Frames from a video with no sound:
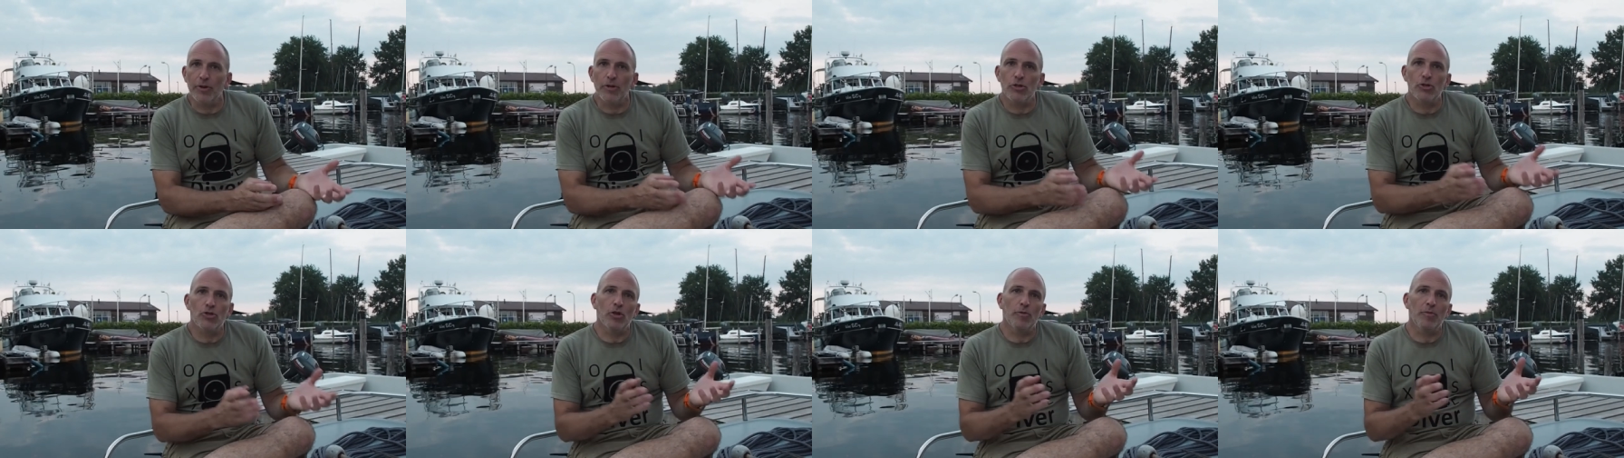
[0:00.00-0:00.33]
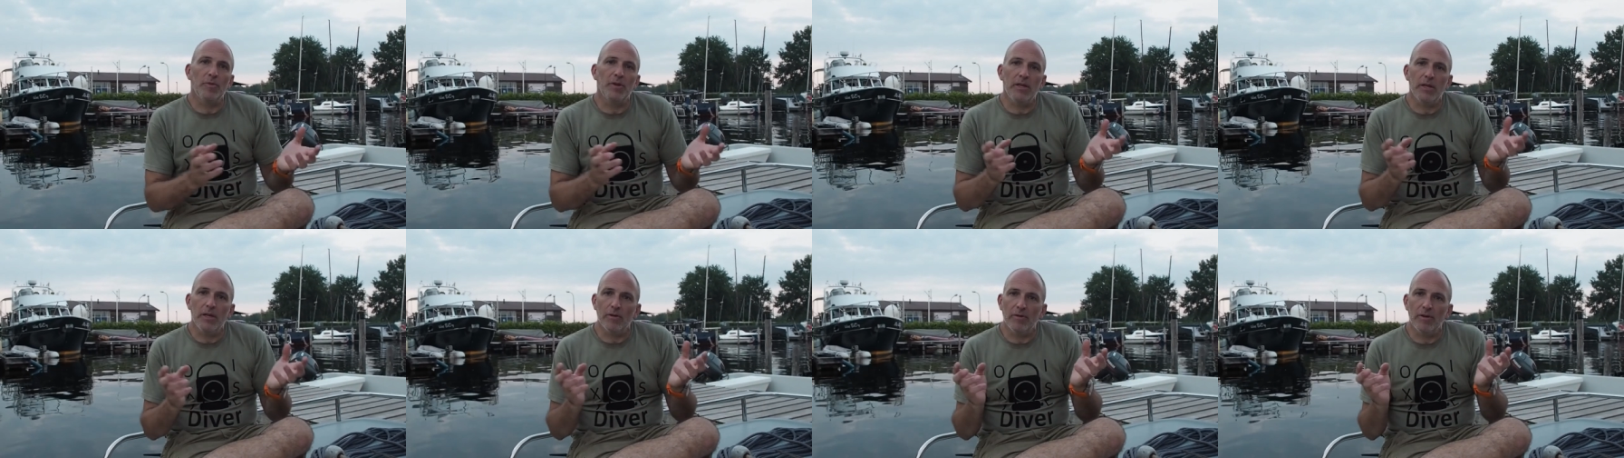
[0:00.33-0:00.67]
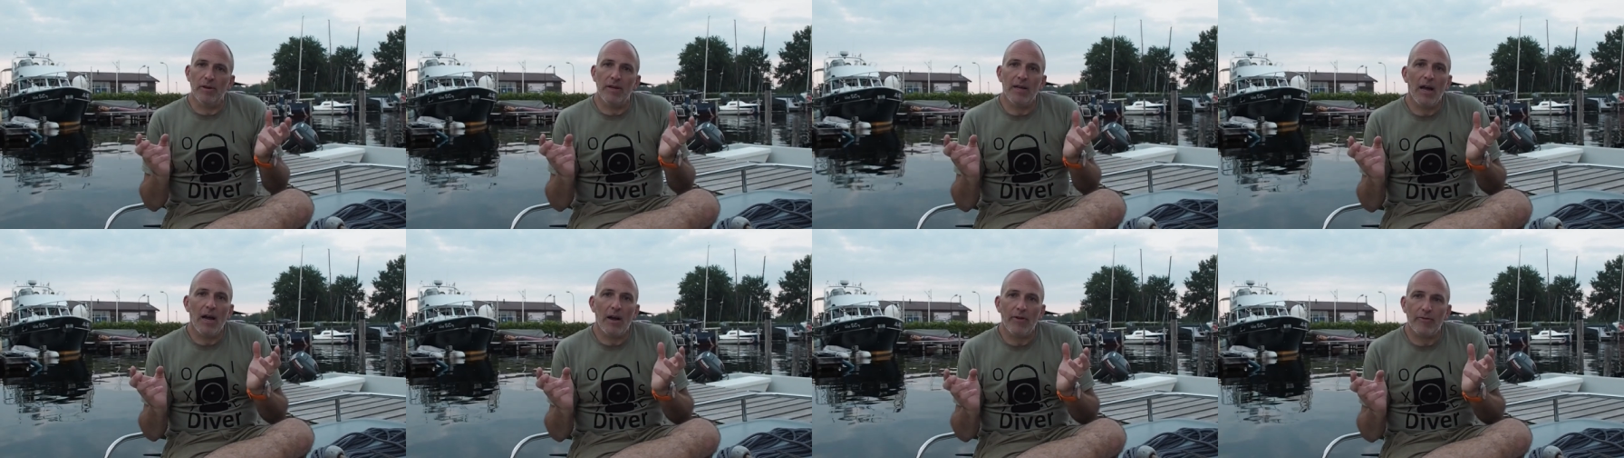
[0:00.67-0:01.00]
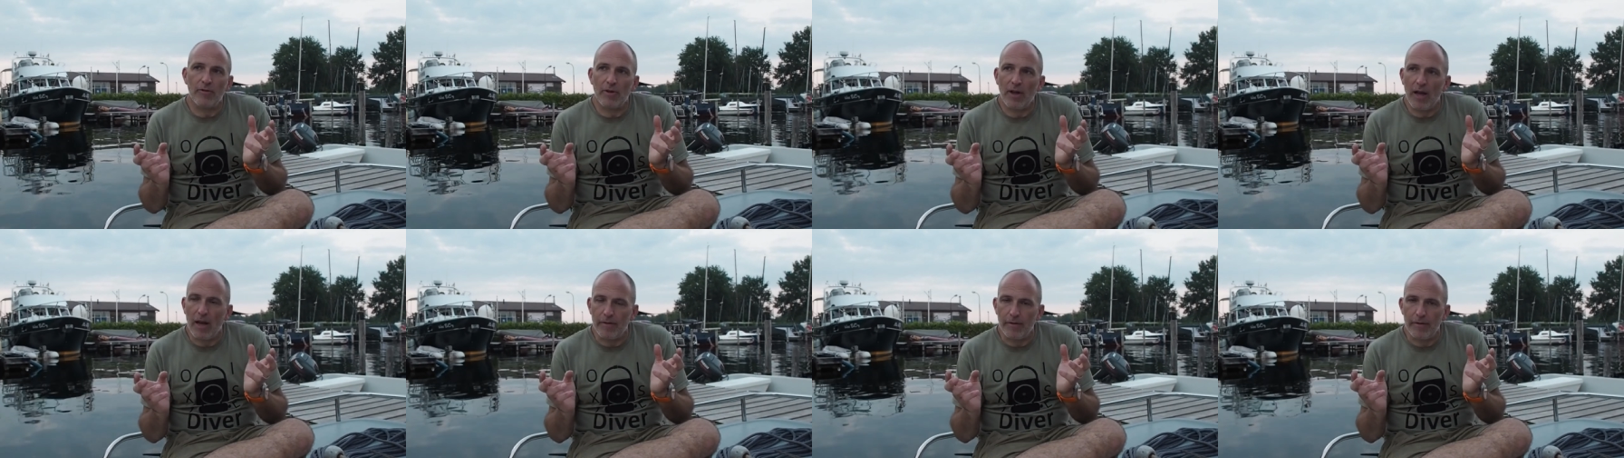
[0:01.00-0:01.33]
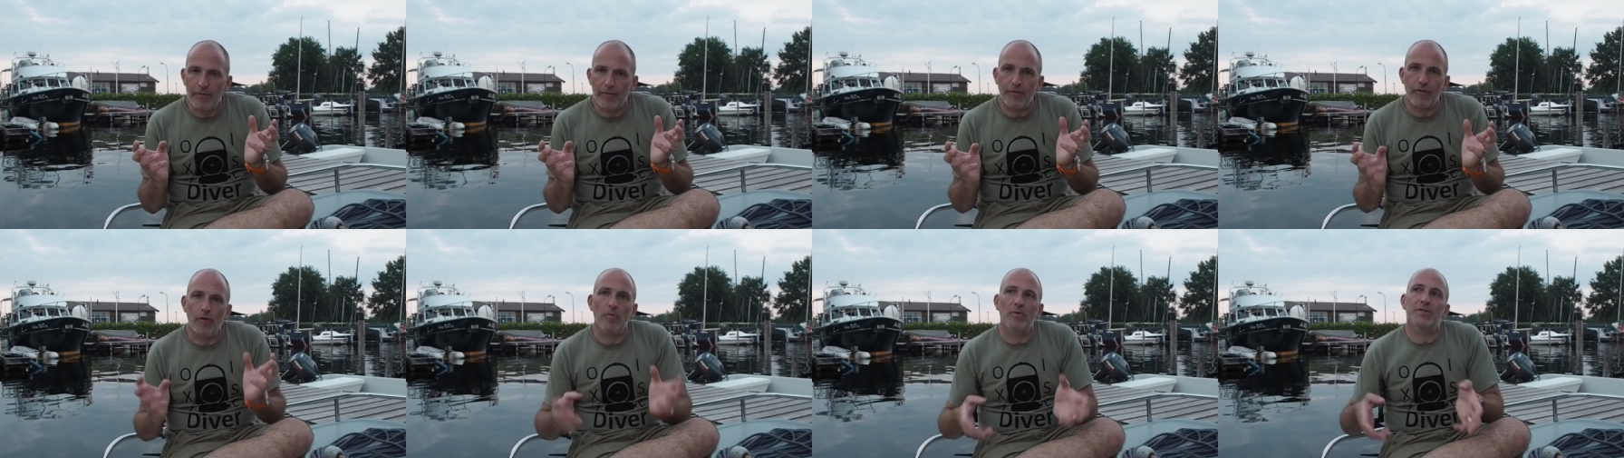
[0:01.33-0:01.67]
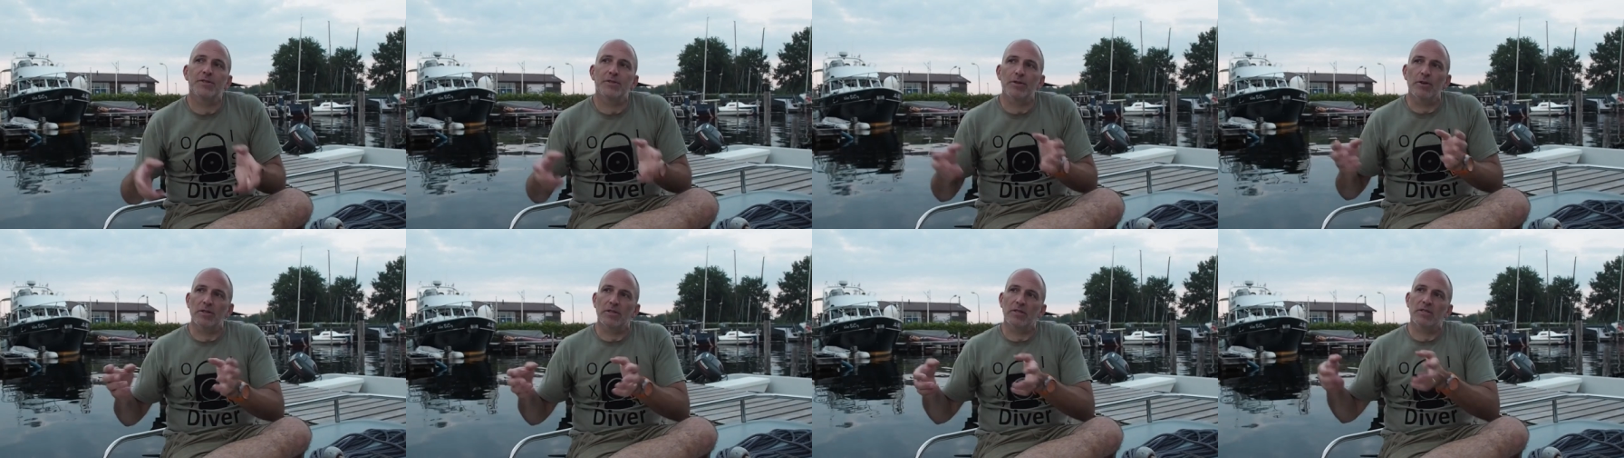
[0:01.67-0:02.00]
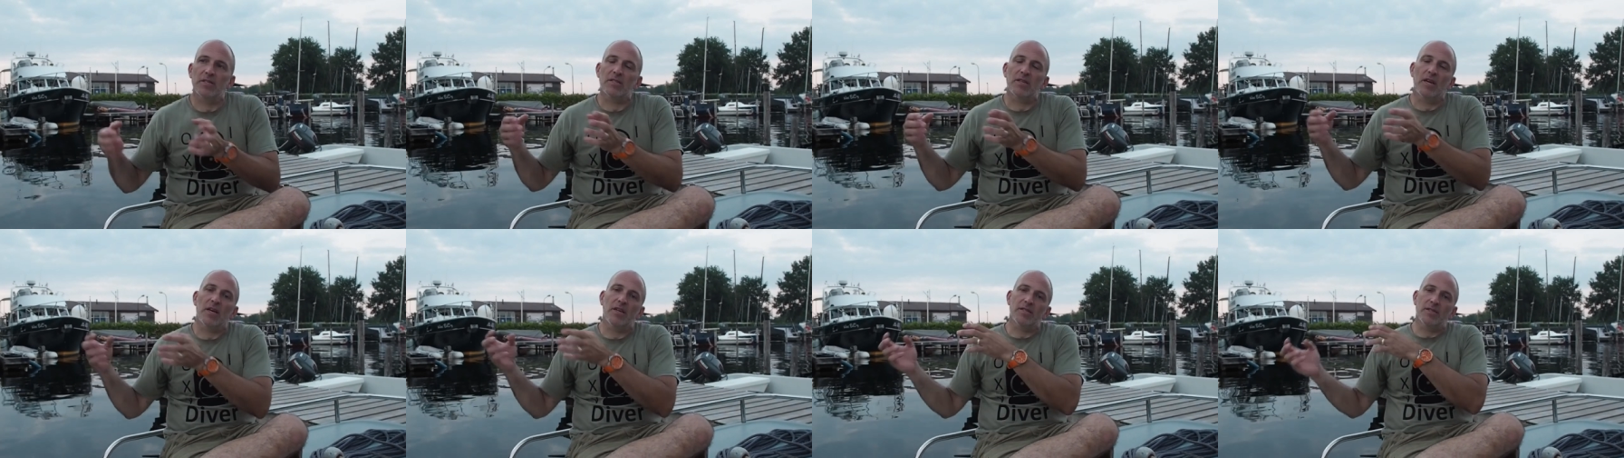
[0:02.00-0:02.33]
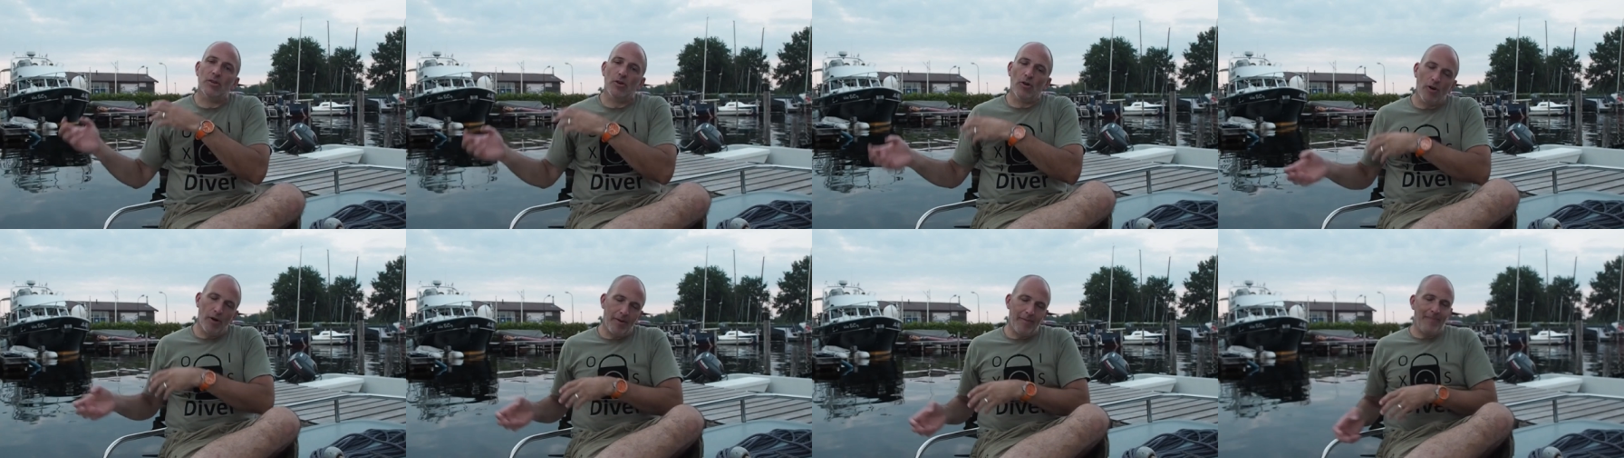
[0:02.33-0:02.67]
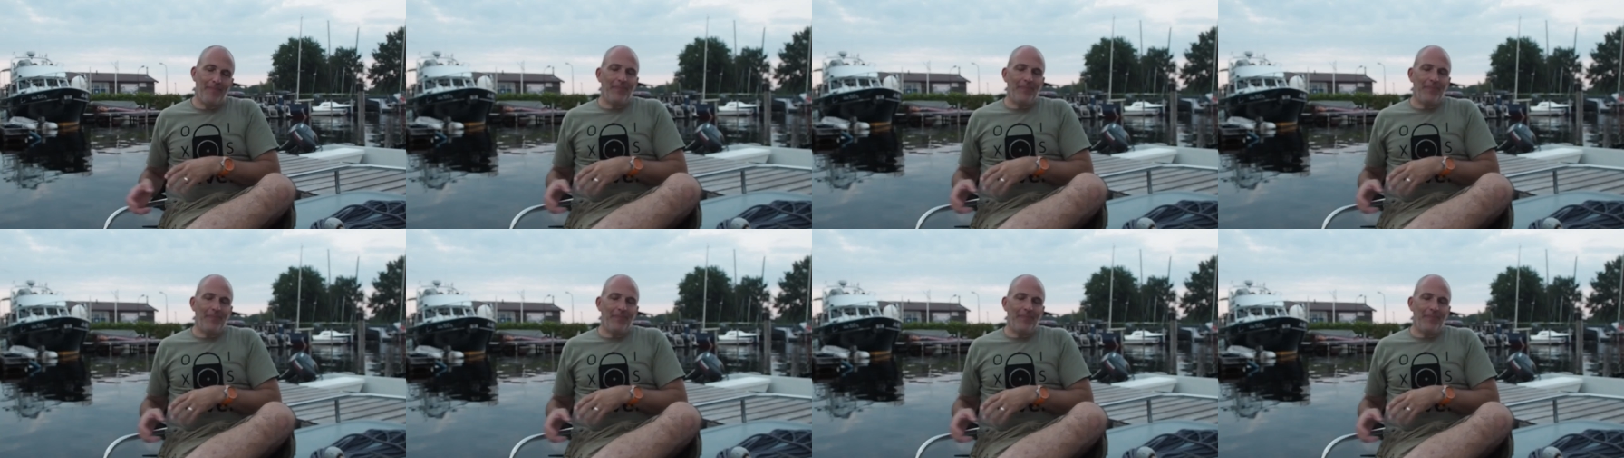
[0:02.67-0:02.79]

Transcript: In Germany, you only have to have it from a certain size on